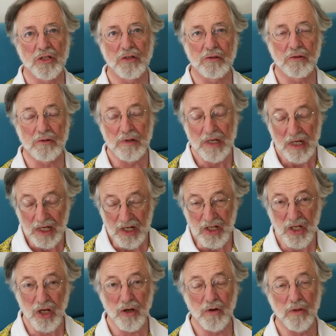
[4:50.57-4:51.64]
to
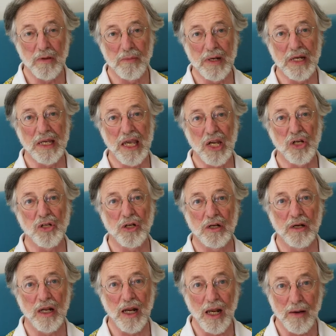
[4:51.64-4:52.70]
continue the
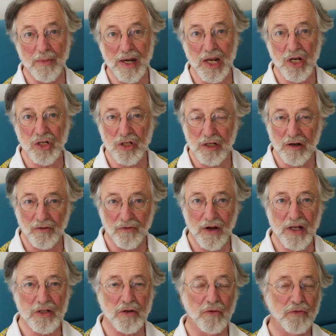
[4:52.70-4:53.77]
mitigation and elimination of
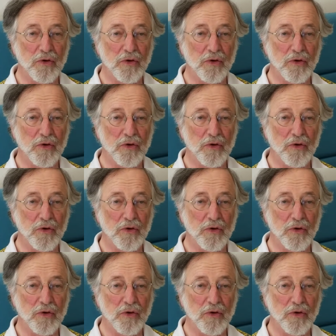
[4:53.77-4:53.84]
fossil